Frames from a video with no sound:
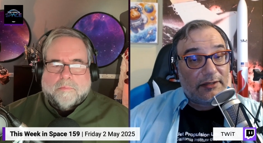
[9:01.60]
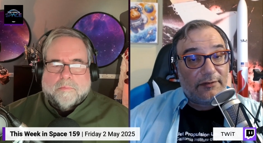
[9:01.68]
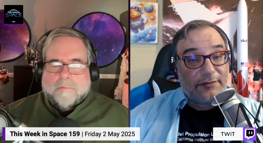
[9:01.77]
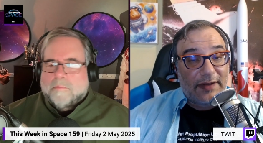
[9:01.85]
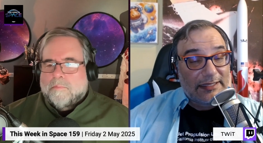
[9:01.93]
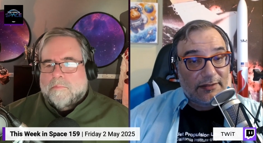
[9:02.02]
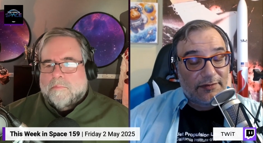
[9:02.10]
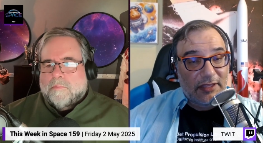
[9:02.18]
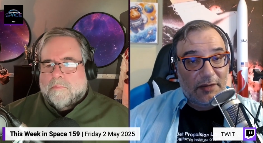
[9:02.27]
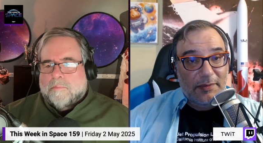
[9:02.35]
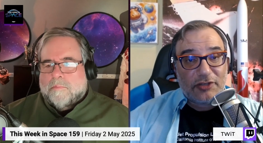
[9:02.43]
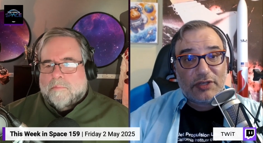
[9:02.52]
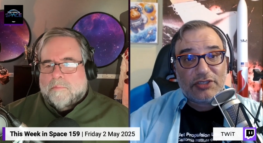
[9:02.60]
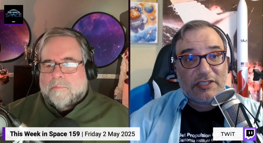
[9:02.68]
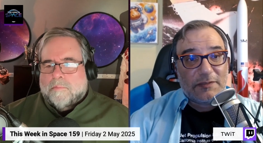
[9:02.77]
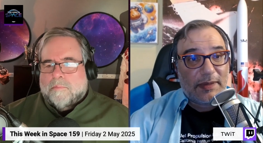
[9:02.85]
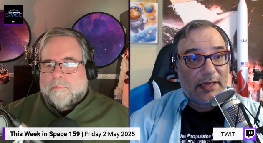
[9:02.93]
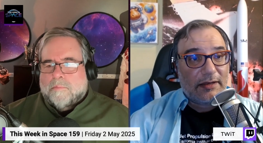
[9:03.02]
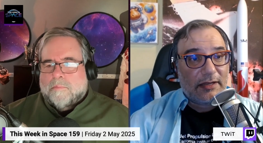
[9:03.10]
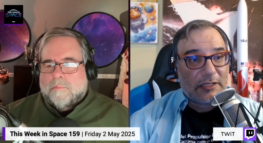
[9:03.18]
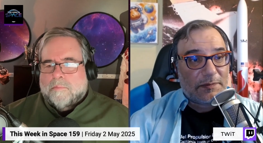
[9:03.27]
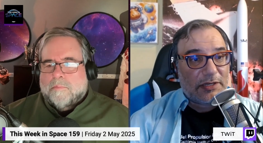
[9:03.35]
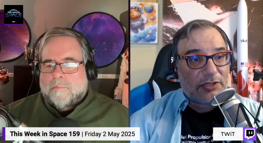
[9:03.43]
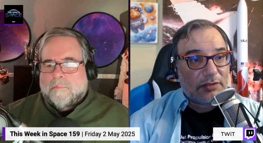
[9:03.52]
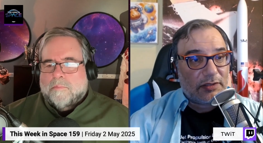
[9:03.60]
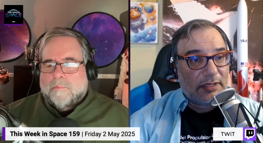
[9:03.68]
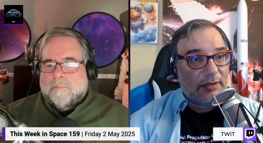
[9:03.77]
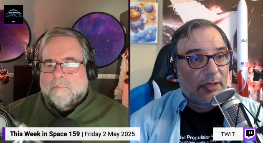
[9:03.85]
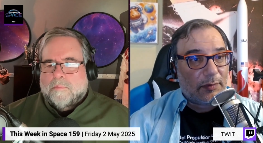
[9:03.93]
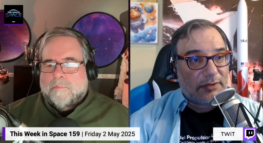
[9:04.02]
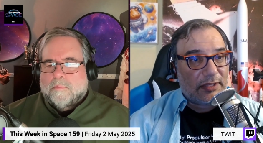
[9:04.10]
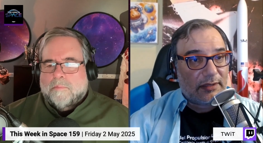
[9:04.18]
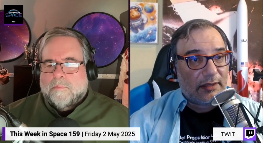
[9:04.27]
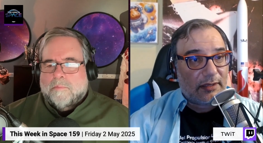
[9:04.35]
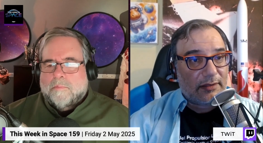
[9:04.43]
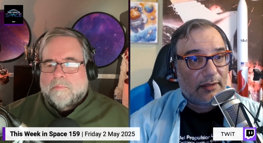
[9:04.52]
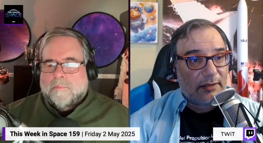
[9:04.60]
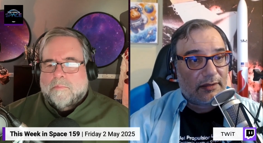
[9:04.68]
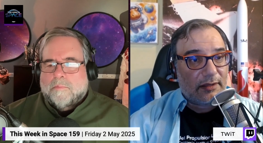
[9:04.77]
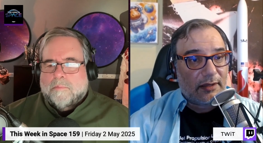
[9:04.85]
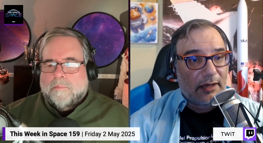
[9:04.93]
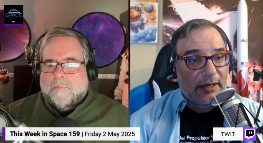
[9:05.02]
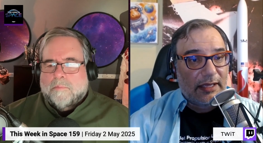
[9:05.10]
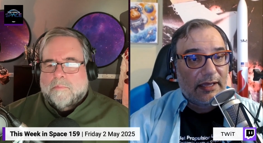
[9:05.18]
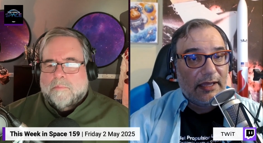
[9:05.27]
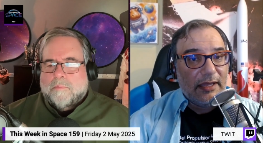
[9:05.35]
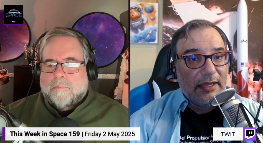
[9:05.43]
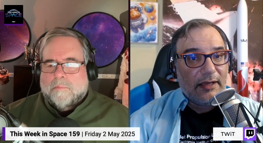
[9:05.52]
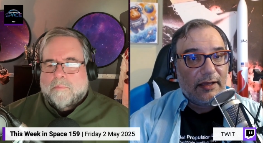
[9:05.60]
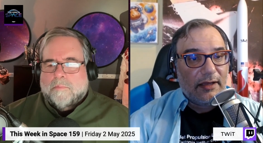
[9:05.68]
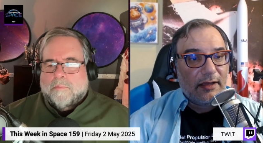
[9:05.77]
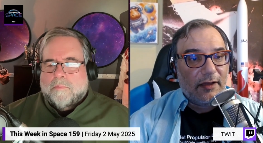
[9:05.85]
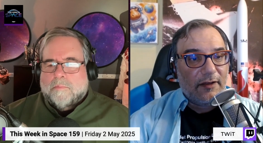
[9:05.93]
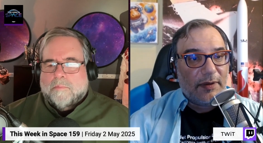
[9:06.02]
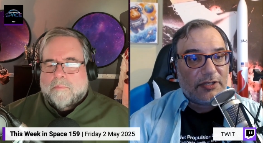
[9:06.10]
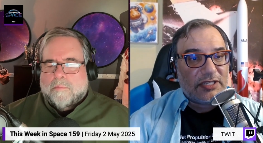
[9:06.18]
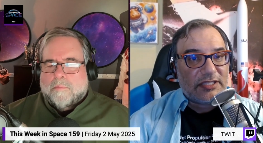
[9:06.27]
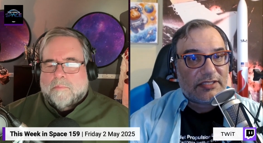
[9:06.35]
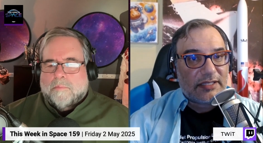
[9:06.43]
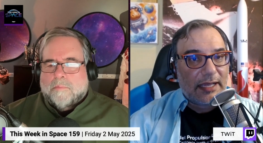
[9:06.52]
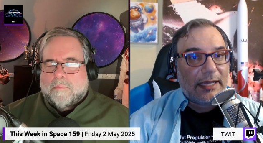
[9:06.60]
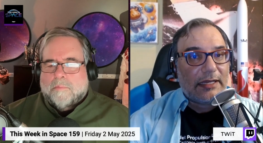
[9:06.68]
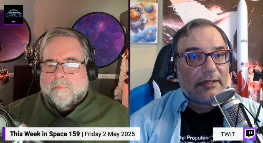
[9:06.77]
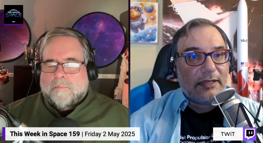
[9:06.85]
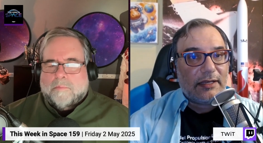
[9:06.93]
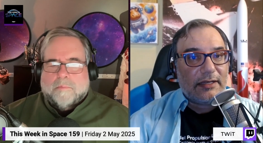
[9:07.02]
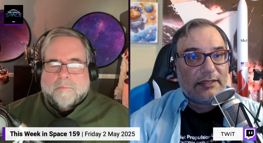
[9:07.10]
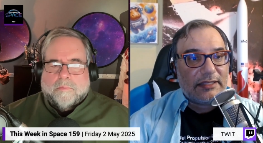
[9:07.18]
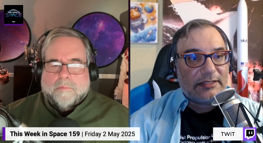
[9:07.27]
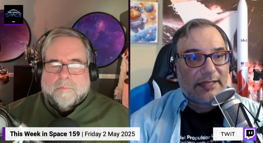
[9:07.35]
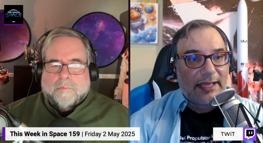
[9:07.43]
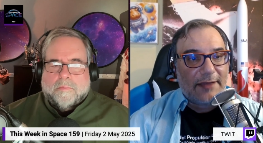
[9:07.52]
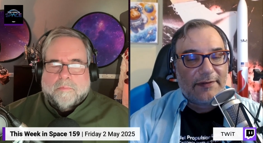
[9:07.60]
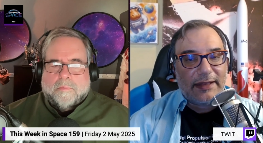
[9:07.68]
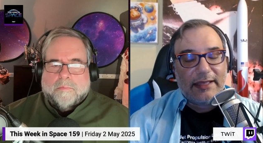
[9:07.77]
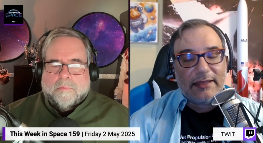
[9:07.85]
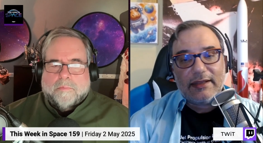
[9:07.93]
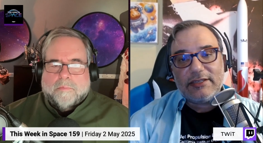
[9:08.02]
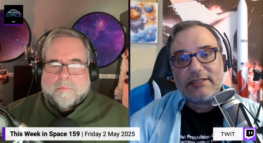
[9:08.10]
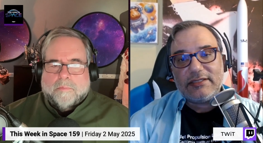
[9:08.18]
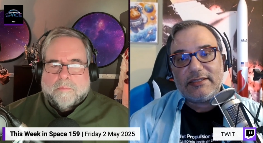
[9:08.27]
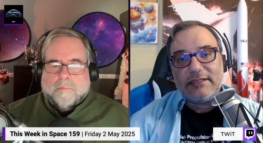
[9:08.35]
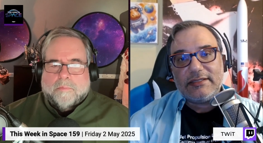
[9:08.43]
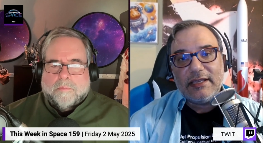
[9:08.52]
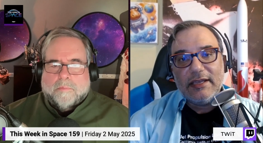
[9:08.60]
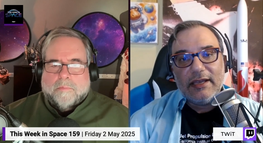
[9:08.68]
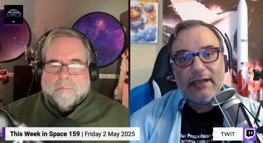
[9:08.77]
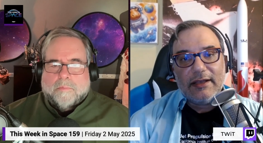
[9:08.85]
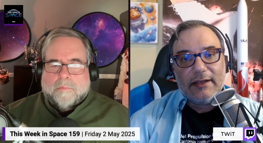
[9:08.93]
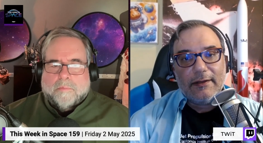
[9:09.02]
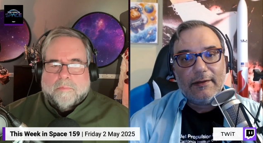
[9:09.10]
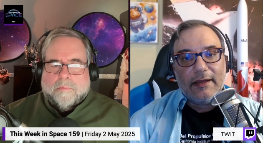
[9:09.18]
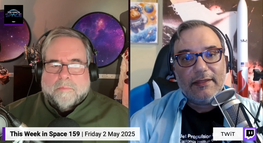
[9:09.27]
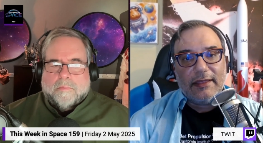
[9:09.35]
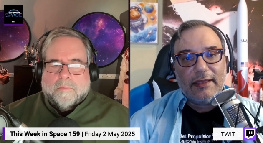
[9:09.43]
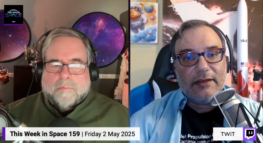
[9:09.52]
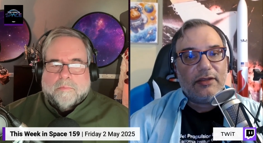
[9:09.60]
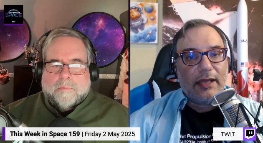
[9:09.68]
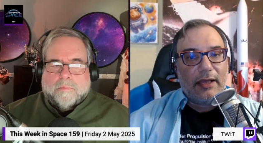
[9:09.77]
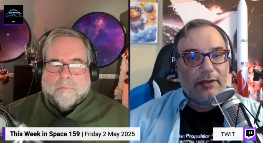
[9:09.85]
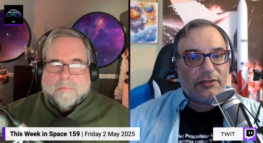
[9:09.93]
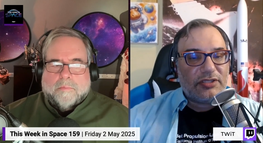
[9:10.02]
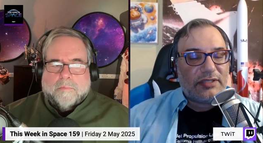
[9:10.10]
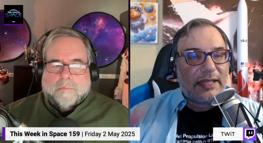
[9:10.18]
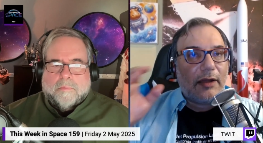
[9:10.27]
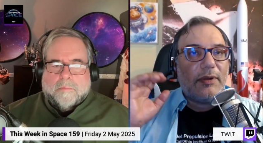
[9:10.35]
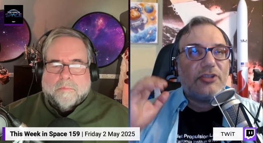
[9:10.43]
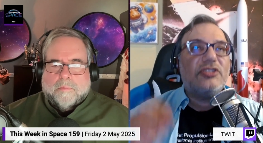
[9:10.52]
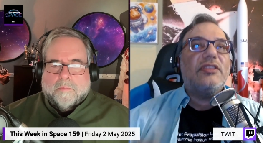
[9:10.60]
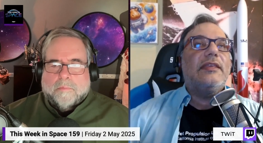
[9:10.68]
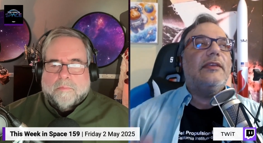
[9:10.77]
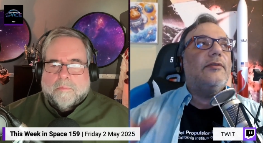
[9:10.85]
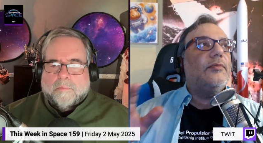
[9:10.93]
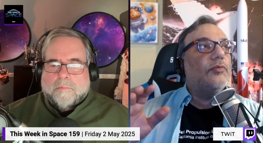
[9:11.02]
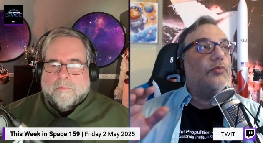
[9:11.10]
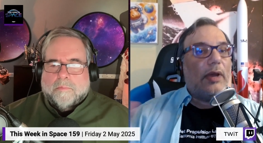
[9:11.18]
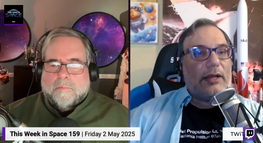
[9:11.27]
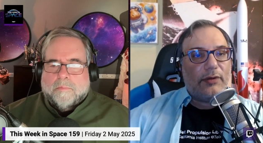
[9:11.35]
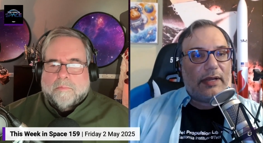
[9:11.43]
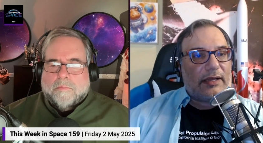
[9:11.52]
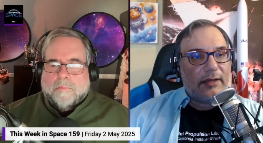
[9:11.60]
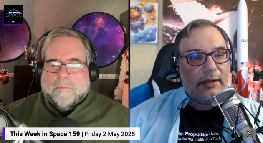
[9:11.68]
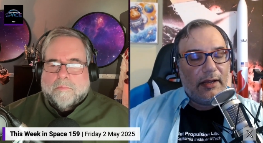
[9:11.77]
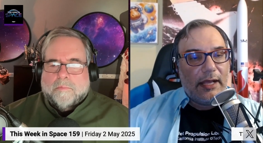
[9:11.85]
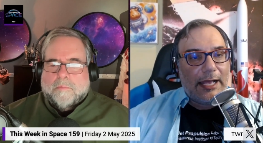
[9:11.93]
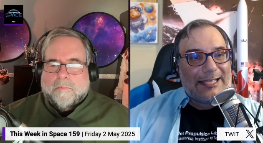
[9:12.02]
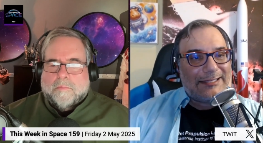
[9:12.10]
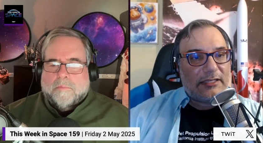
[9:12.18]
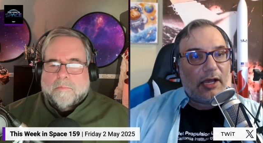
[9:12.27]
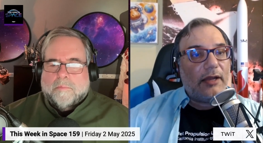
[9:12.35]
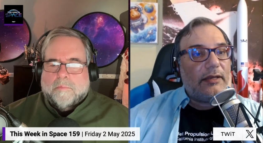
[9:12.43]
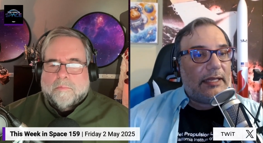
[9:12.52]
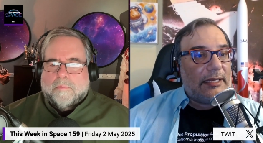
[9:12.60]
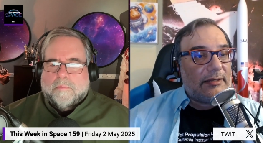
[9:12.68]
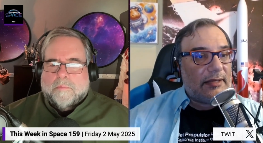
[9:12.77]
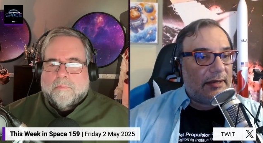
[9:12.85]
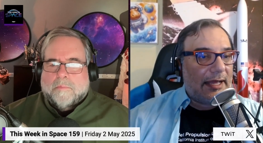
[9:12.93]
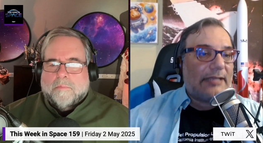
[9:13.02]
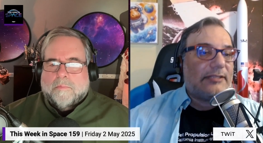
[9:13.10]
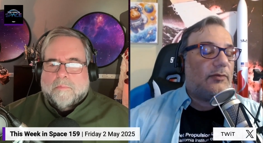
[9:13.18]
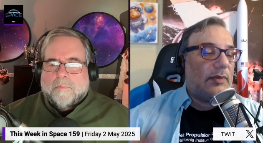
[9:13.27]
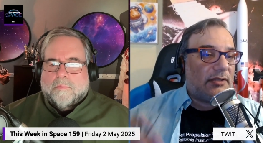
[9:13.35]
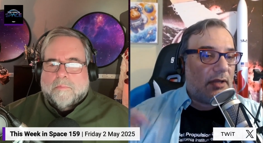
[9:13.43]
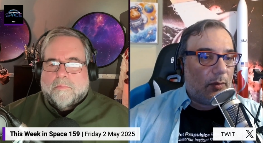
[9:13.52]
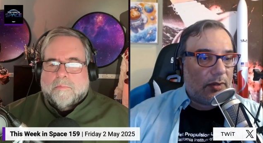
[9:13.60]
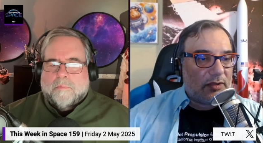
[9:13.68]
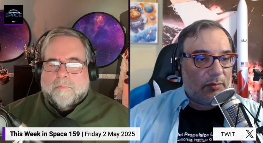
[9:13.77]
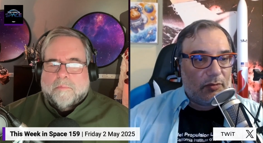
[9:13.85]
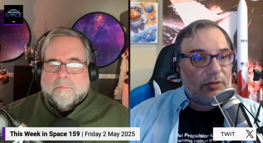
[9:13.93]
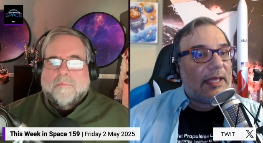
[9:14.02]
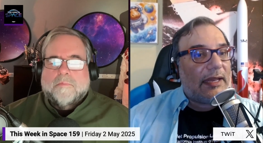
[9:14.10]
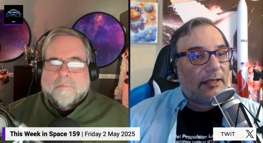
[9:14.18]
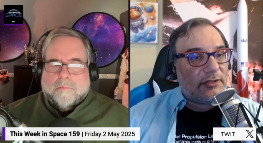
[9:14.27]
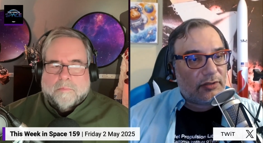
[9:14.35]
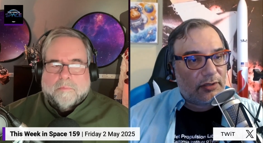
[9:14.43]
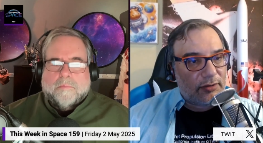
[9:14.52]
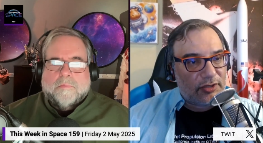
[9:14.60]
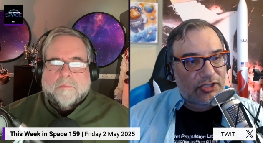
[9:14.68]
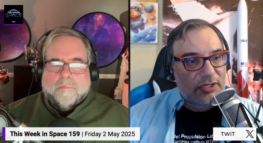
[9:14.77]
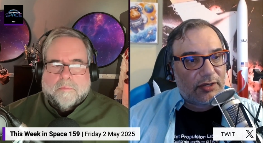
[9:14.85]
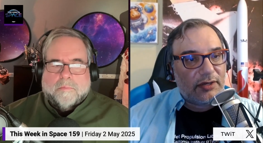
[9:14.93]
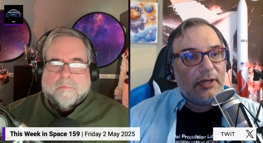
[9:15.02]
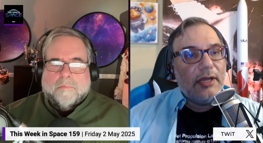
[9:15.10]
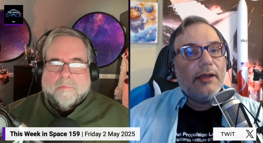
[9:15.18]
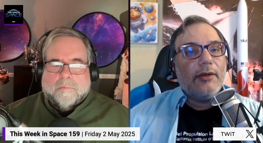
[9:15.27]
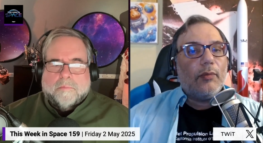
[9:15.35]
Speaker 1: guess how divisive the administration has been, especially like with the the, the, the cutting uh, of budgets and uh, and staff at, at agencies, uh, and then just how much the rhetoric has gotten into NASA. We saw it with the moon landings earlier this year,